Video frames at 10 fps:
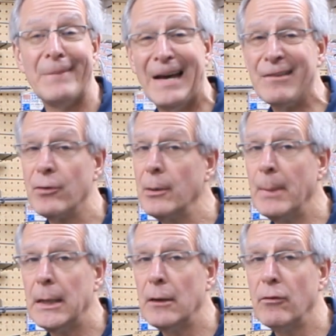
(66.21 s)
Not very
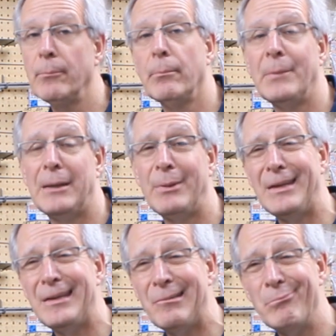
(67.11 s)
many of them,
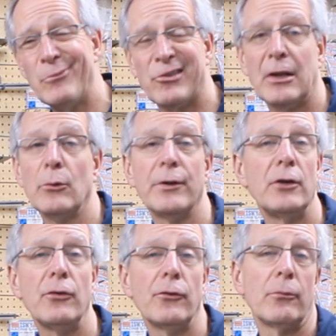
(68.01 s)
maybe single
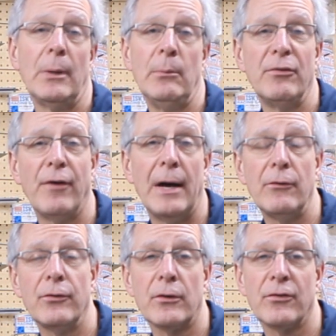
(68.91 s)
digits, maybe
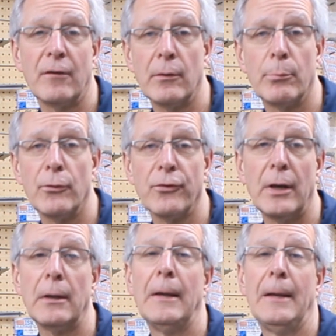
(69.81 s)
5, 6,
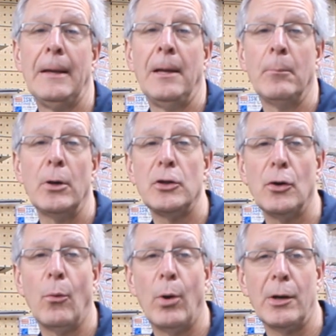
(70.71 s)
7%. But
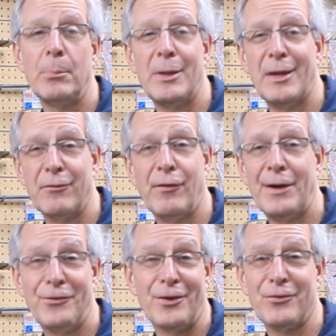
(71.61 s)
you don't want to be that
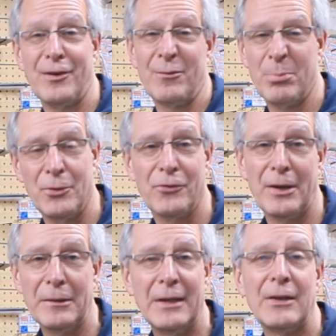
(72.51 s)
5, 6,
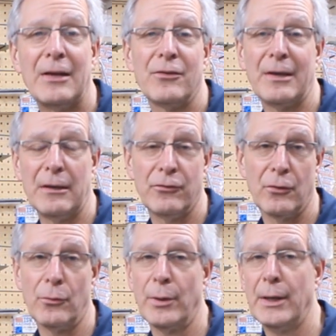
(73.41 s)
7% that gets a
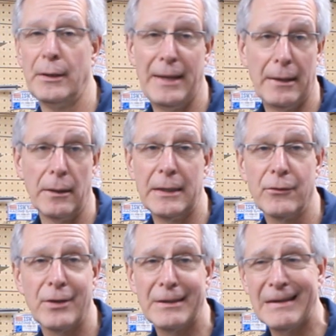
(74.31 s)
cylinder head that
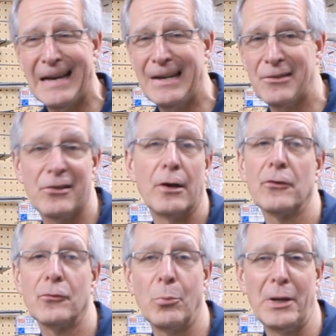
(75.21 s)
leaks. That kind of
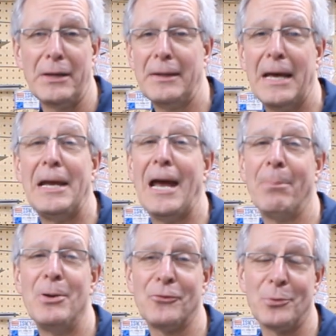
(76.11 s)
sucks when that
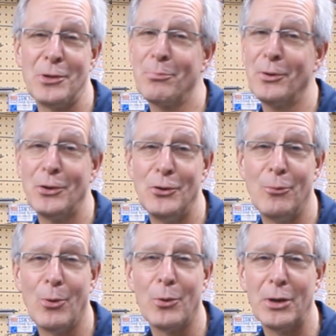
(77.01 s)
happens when you're putting a
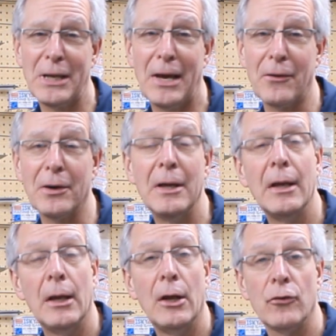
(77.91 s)
new motor together.
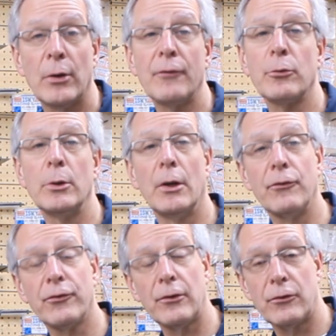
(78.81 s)
So after we're
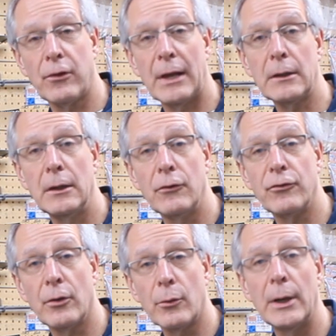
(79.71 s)
done selecting the
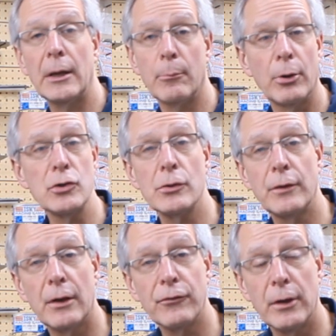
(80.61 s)
cylinder head and
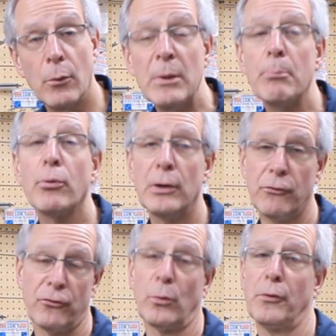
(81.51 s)
pressure testing it, we
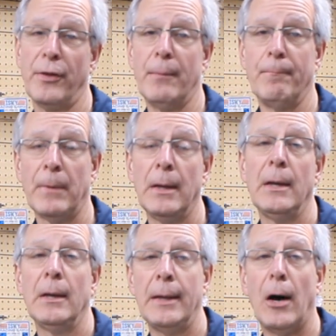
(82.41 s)
pre-sort them.
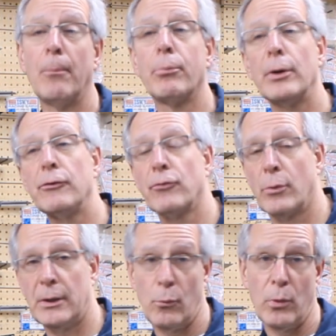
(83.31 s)
Now,
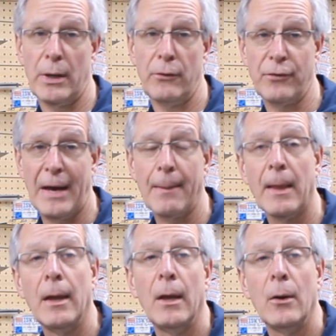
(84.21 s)
pre-sorting, what is that?
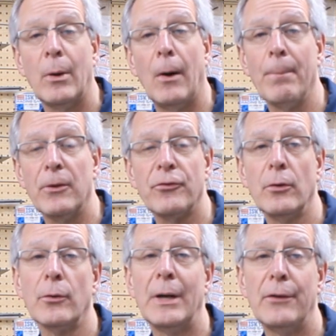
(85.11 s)
Well, the
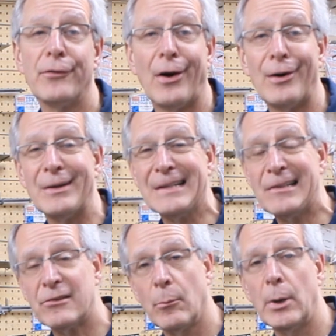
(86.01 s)
cylinder heads are
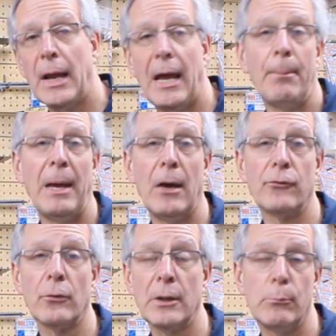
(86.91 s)
somewhat
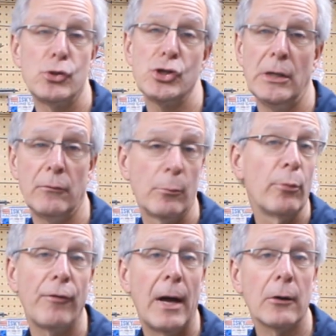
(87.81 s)
haphazardly machined
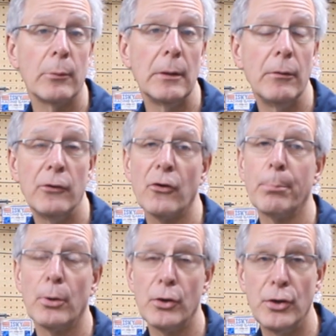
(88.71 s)
from the factory. These
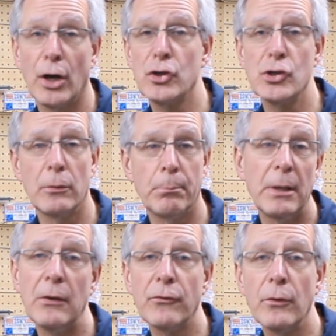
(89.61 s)
are production
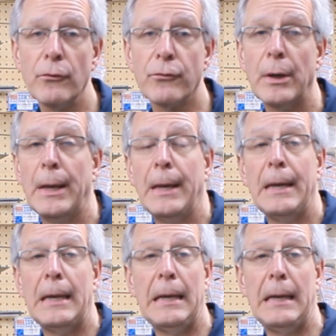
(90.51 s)
pieces,
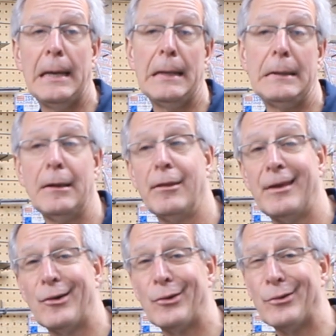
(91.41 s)
and
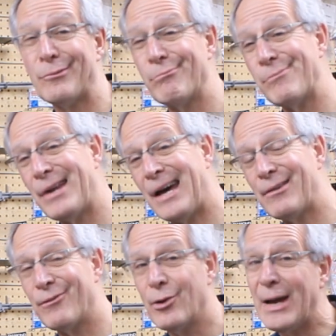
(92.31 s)
they're
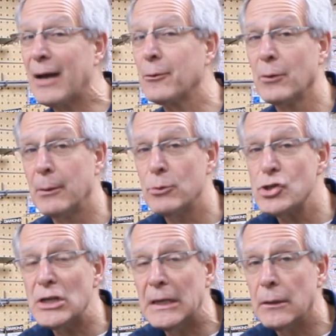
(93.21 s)
not very accurately
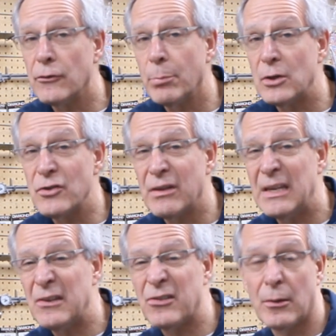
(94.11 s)
machined,
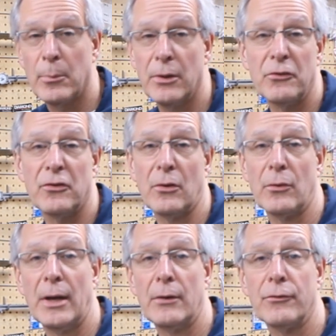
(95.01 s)
especially some of the
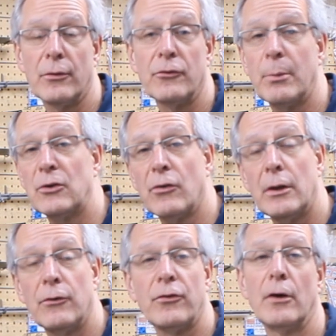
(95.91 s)
cylinder heads,
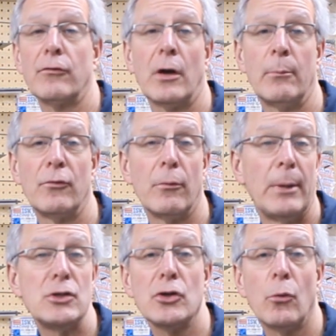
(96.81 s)
especially the stuff coming
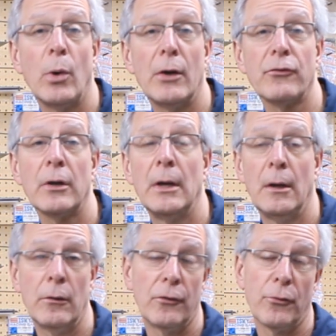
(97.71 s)
from Engine Quest,
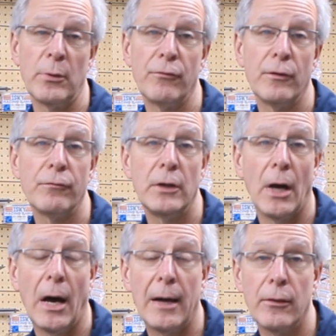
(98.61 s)
the
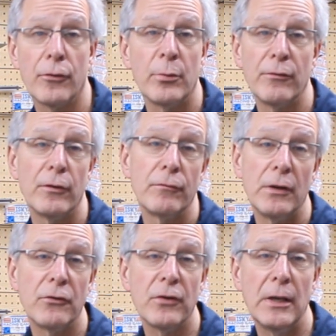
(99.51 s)
350i, the
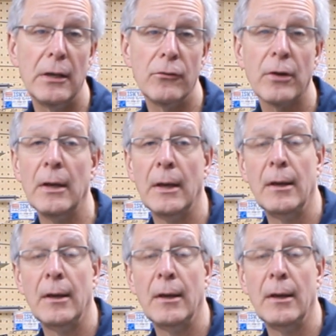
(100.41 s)
350Cs.